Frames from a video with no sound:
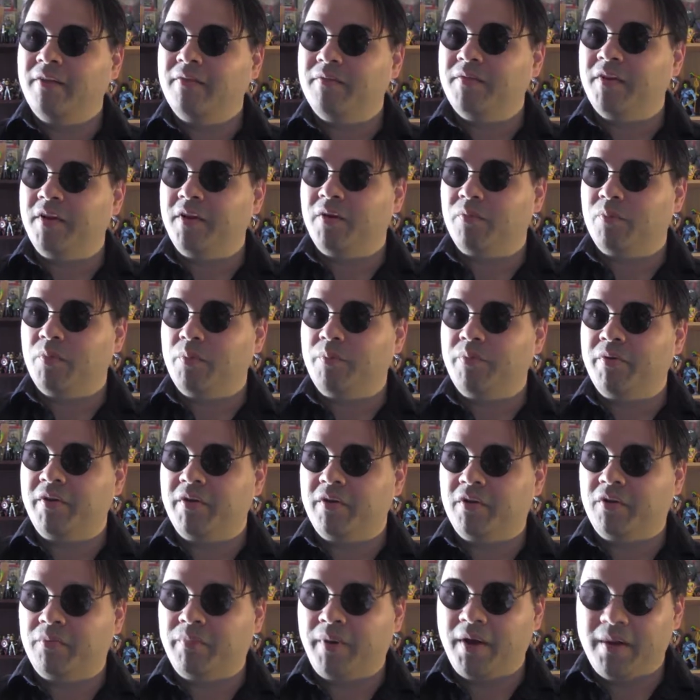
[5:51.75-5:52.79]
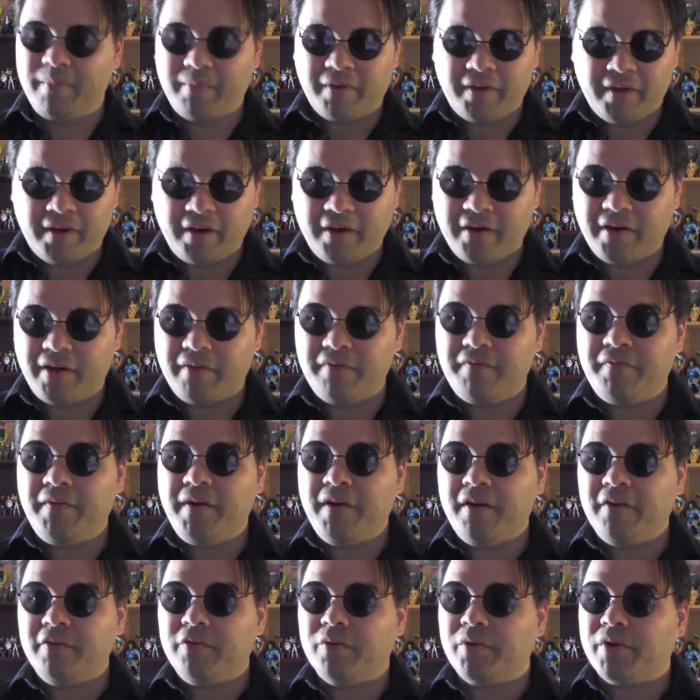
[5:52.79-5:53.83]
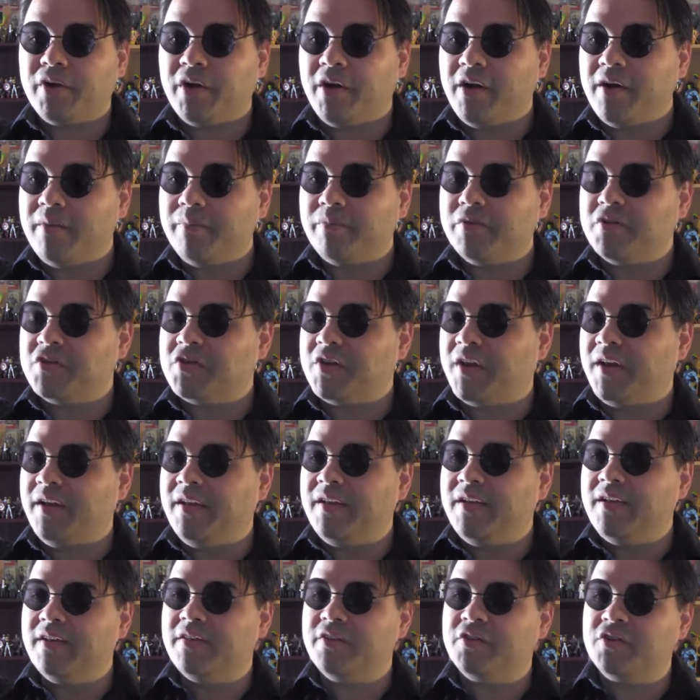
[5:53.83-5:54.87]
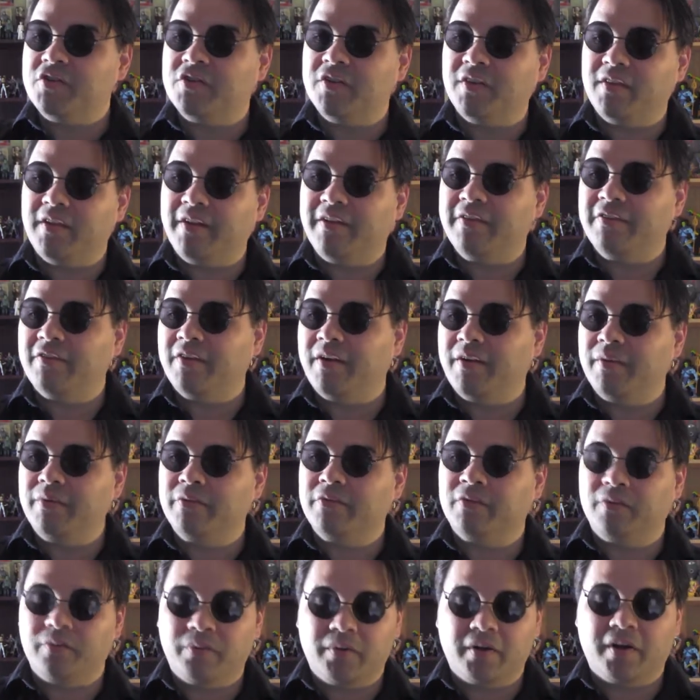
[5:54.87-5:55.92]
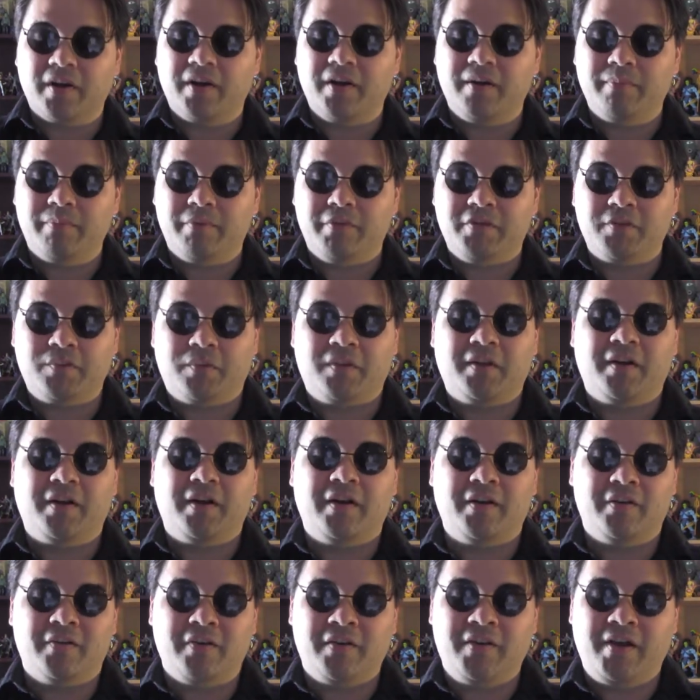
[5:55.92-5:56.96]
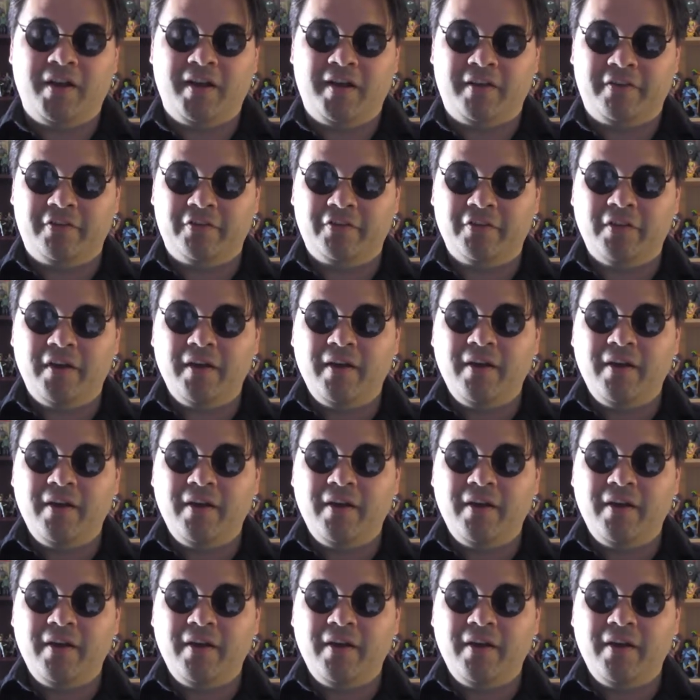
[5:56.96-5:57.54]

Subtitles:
you know, repeal Obamacare, and I failed to accomplish any of the shit that I said I was going to accomplish within 100 days.